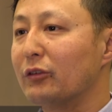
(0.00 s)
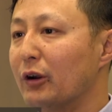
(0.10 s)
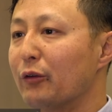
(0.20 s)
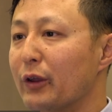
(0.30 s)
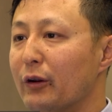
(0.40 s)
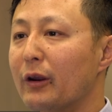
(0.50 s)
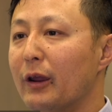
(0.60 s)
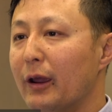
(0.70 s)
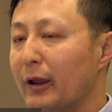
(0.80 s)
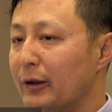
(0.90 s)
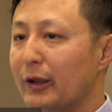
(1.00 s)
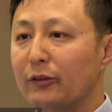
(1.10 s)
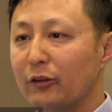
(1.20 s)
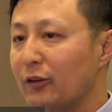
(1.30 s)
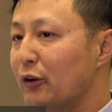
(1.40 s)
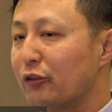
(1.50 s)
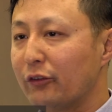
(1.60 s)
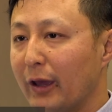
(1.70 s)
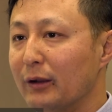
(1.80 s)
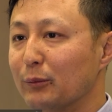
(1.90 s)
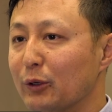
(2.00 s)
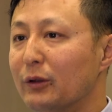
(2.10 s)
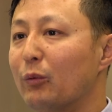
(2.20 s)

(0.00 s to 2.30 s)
You know, it's understandable.